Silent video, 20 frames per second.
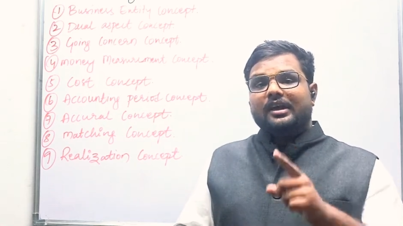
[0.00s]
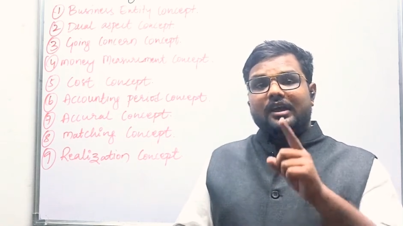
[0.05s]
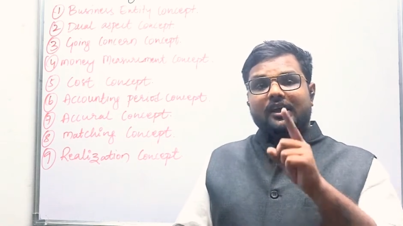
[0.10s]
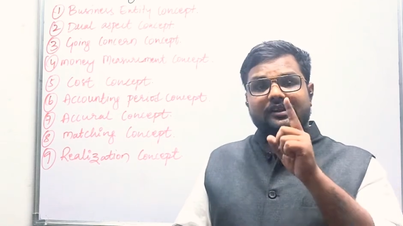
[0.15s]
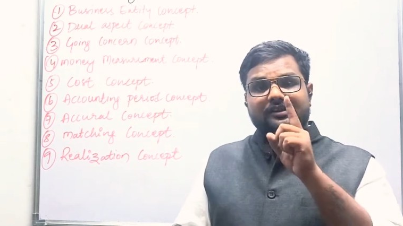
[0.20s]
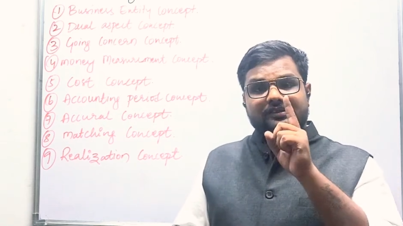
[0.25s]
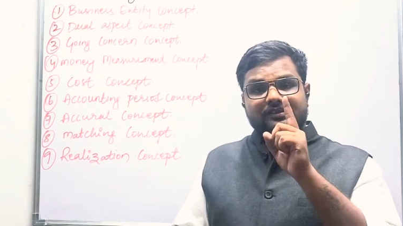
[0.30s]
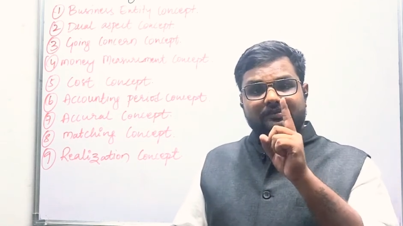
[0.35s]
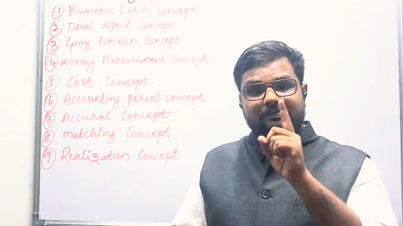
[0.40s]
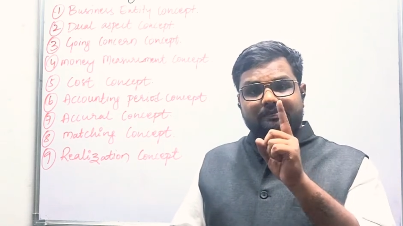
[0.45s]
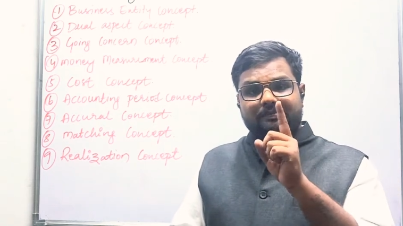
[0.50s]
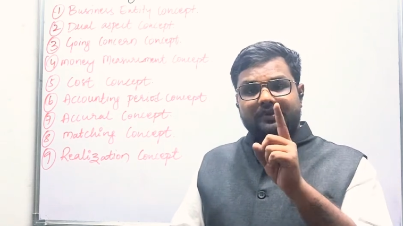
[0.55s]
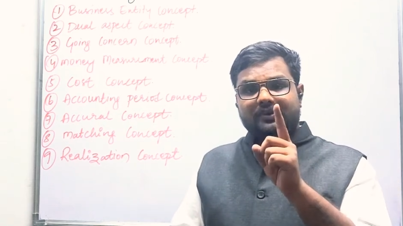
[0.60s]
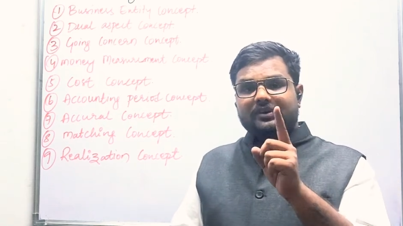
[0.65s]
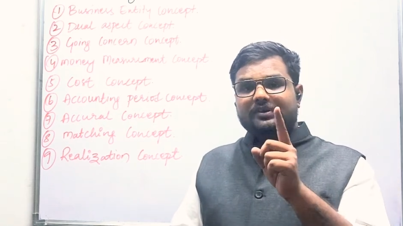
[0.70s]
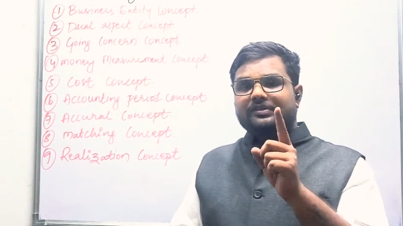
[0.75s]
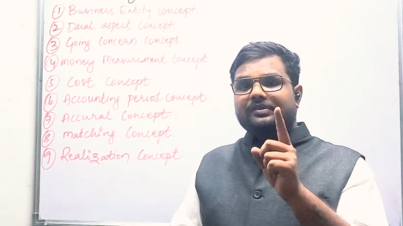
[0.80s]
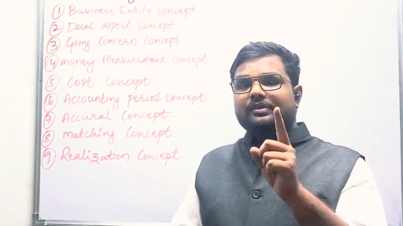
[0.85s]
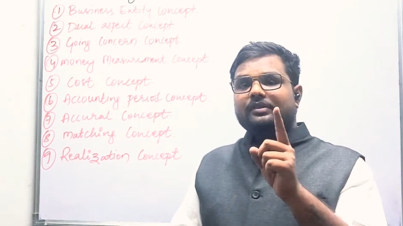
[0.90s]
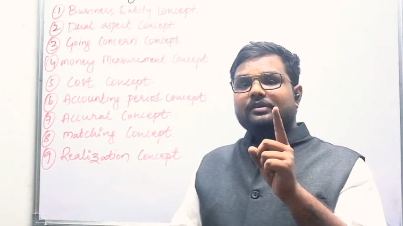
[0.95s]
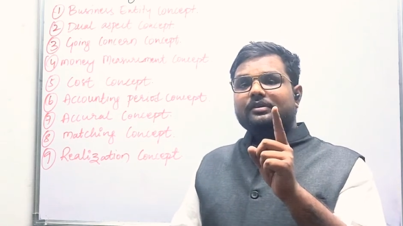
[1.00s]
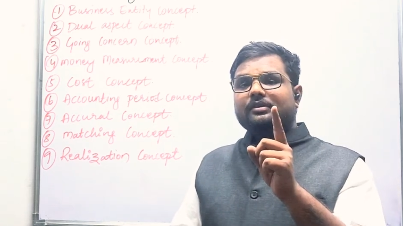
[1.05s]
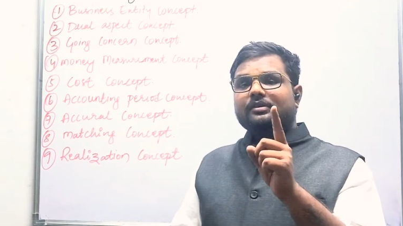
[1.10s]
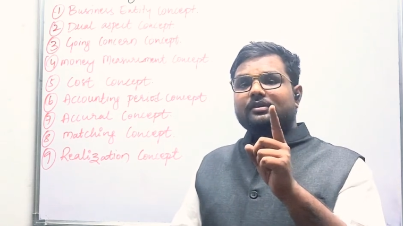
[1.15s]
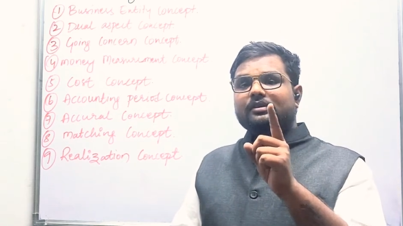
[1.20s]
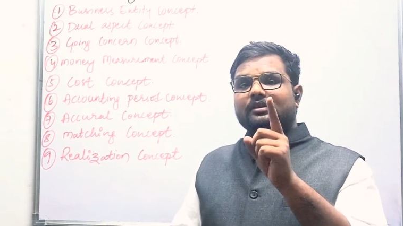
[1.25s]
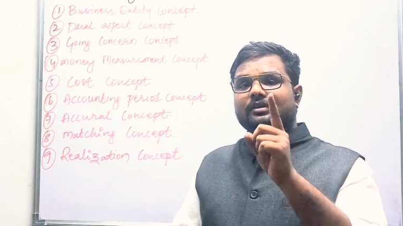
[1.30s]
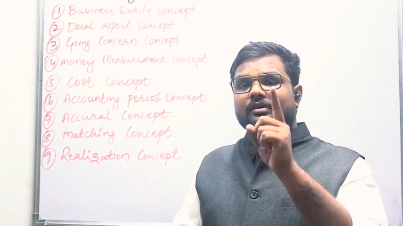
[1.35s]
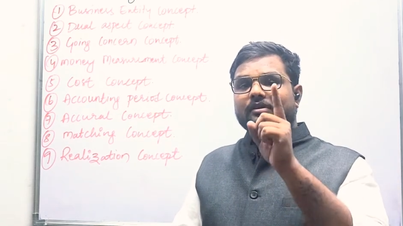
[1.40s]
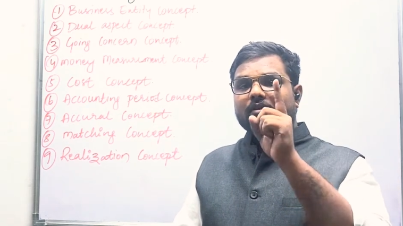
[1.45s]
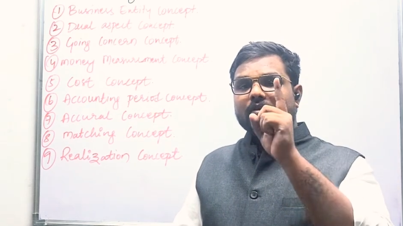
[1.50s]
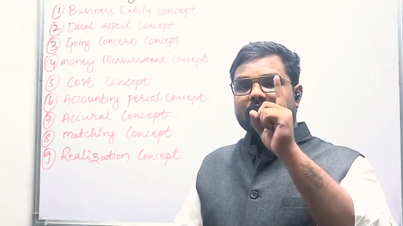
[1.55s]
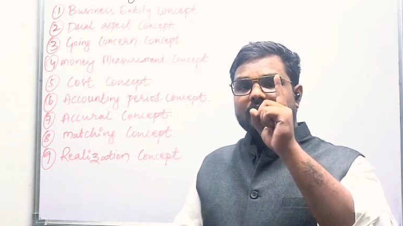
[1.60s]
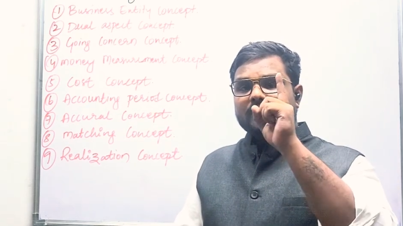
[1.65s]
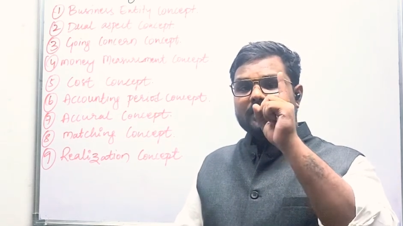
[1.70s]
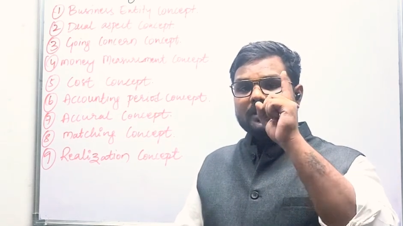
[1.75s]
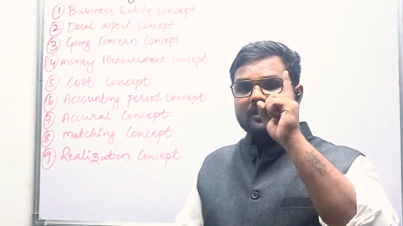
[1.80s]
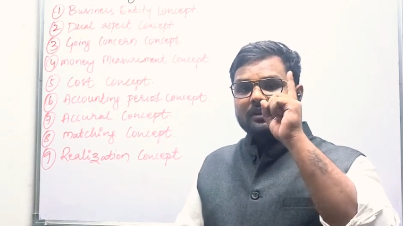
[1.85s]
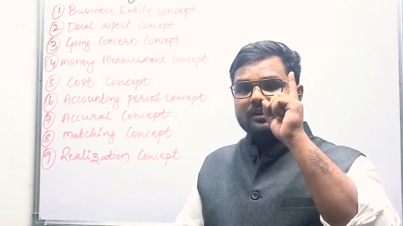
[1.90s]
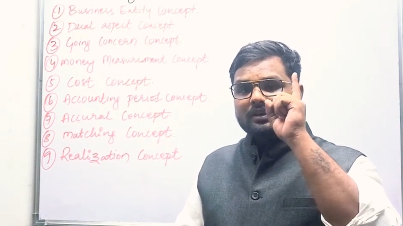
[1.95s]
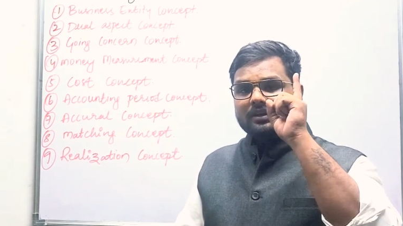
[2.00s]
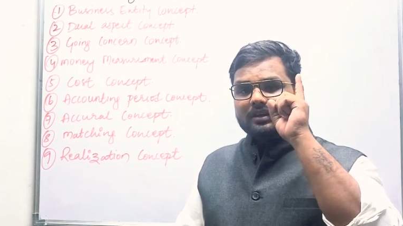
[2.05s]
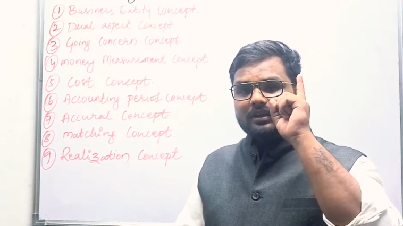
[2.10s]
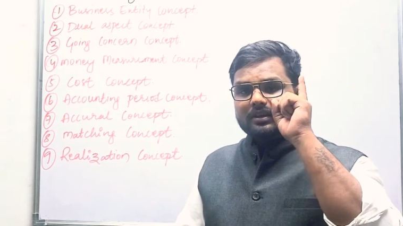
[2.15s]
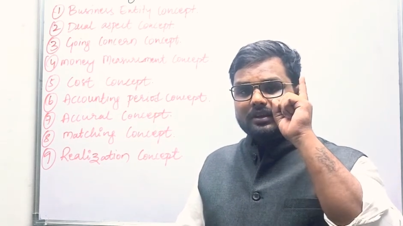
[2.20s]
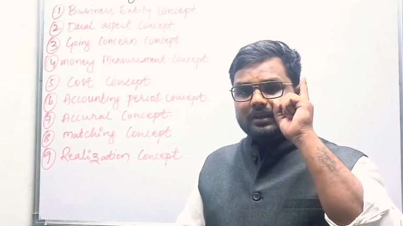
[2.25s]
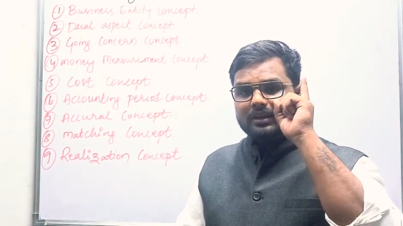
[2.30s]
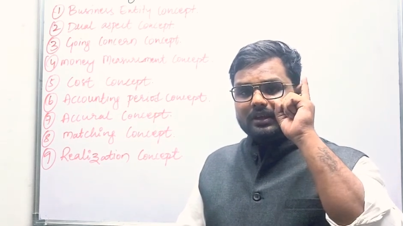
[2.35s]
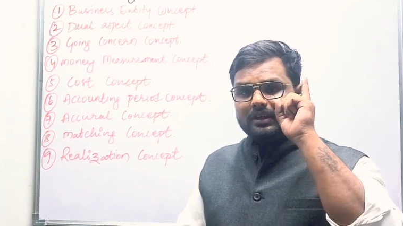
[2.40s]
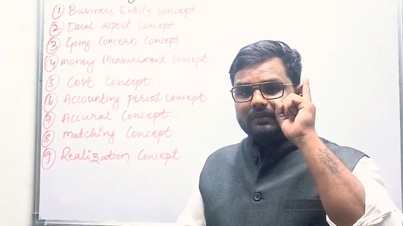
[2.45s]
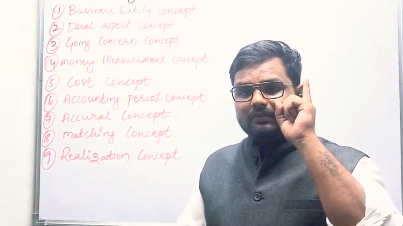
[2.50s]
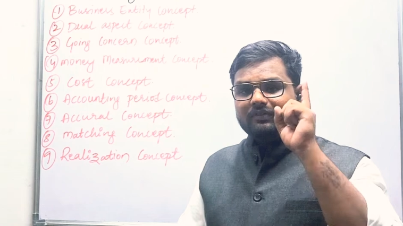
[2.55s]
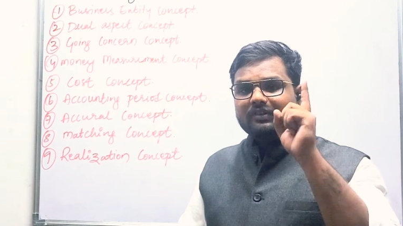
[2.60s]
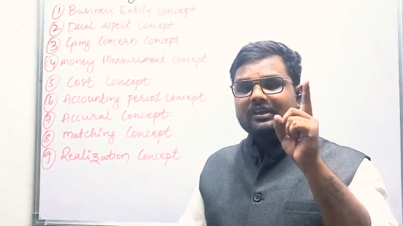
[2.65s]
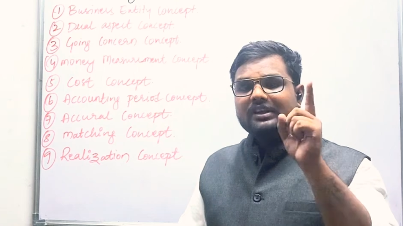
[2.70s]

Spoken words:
A person, if